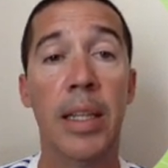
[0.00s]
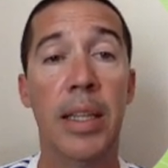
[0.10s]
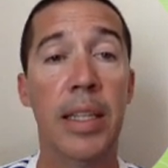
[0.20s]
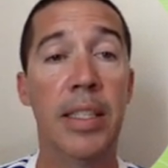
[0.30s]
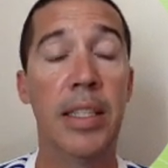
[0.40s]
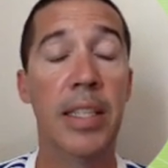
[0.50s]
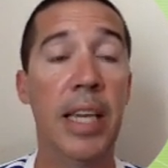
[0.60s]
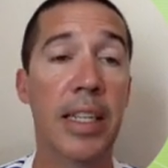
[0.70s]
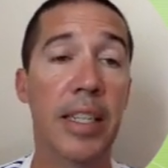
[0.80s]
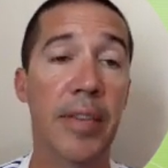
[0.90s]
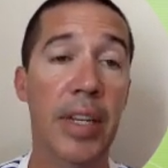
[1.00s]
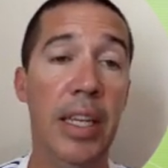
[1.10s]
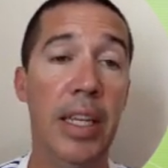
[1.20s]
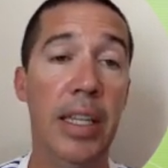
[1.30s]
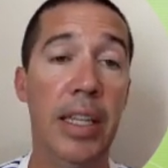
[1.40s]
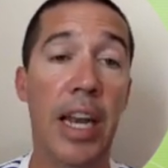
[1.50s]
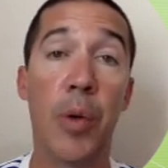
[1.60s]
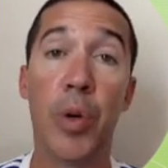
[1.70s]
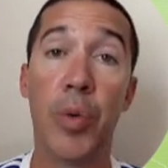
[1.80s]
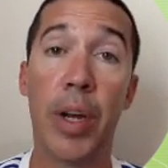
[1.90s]
This is the activity that I
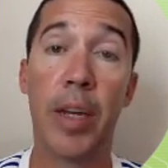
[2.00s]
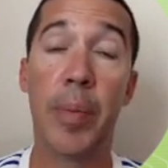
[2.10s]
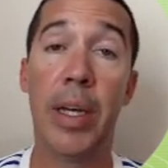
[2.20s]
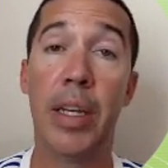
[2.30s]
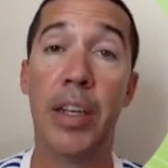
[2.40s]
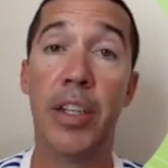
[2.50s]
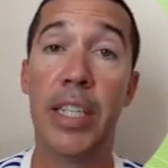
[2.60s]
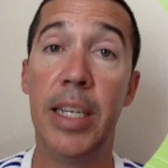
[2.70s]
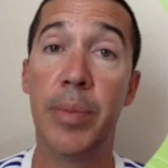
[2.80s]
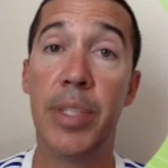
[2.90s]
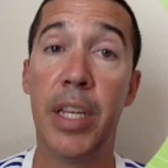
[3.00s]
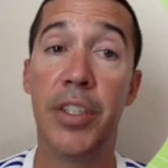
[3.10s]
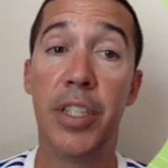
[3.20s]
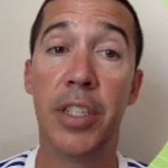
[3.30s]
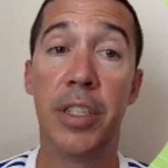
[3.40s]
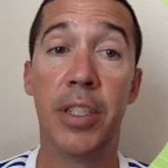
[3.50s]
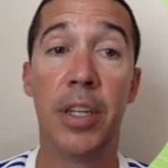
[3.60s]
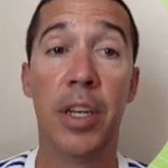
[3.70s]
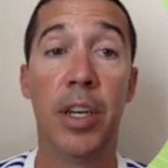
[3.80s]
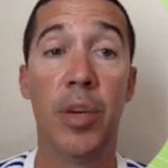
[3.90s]
would recommend in your team sessions,
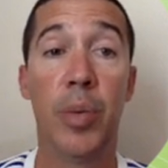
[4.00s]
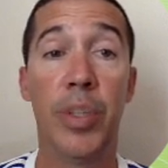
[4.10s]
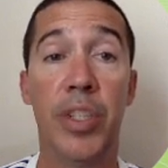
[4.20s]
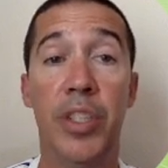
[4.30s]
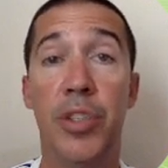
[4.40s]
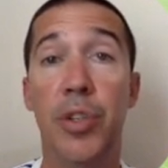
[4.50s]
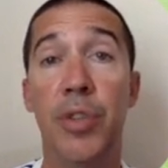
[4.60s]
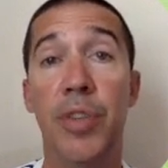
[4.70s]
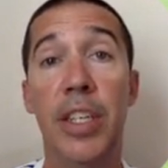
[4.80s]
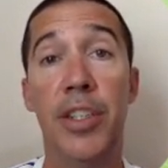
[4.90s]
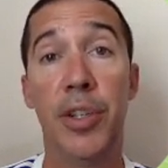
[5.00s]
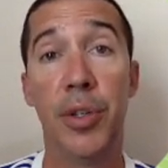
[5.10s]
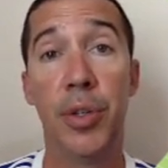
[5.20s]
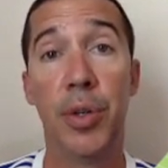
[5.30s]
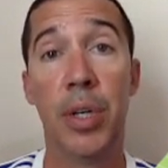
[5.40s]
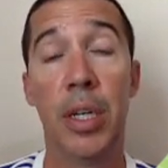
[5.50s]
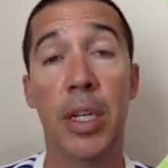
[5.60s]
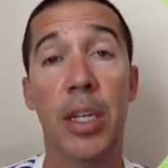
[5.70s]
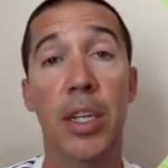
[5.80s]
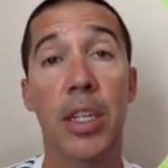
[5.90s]
which is 2v2,
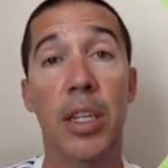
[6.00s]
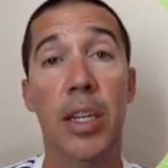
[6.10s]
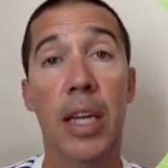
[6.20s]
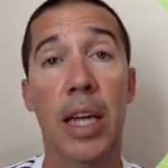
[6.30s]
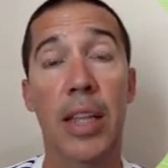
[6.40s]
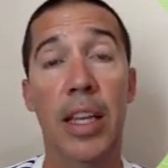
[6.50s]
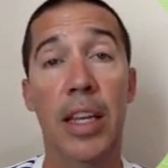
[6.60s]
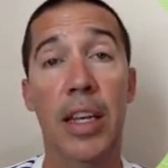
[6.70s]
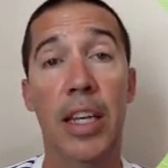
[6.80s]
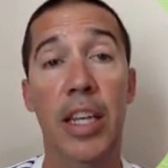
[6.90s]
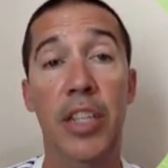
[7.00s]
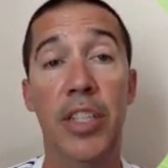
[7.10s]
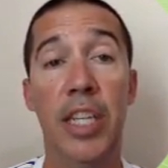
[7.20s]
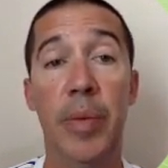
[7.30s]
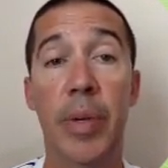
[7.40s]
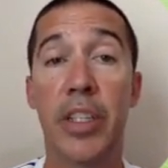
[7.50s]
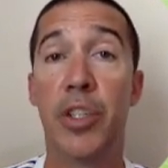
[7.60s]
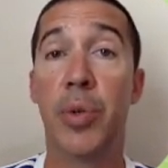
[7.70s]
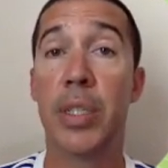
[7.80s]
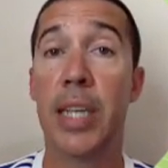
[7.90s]
and then each team gets
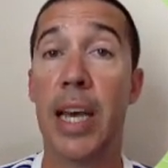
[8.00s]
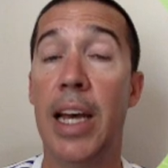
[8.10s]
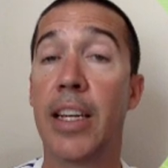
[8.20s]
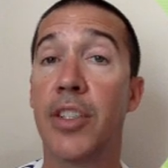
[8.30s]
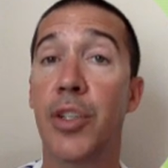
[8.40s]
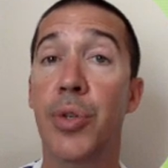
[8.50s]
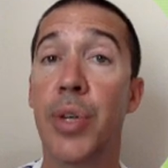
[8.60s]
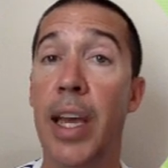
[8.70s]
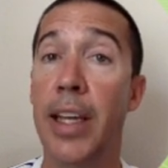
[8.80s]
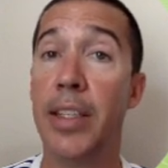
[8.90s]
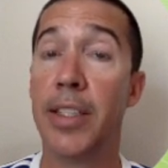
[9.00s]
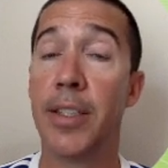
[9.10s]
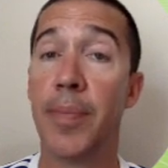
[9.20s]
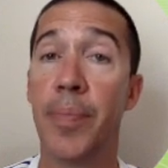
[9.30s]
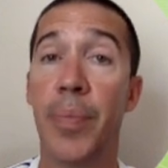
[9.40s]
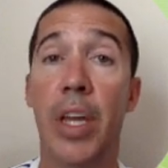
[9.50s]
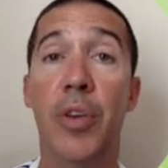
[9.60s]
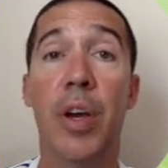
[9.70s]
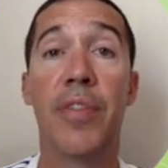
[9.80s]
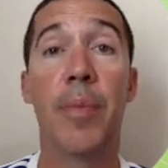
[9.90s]
to attack 2 gates, and you
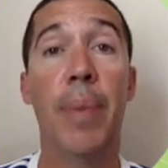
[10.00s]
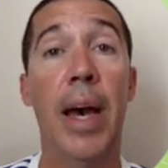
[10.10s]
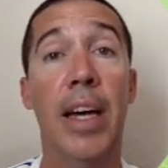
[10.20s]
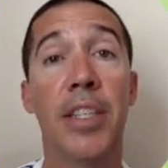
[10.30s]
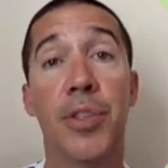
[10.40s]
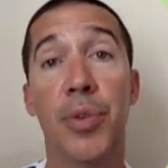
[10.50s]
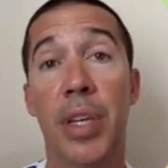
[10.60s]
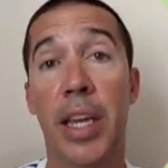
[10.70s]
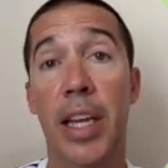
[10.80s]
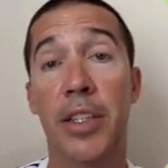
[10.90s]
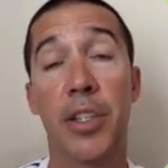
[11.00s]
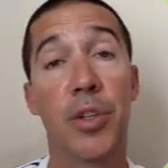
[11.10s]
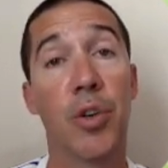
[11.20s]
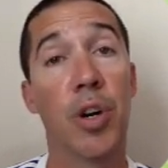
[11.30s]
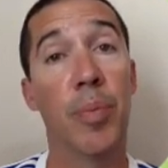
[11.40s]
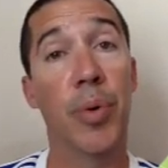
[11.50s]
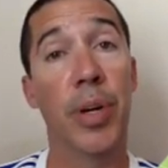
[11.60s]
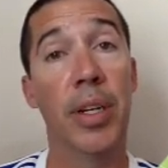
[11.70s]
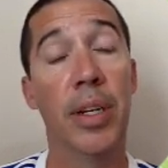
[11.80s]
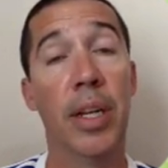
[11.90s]
have to pass through the gate to score a point.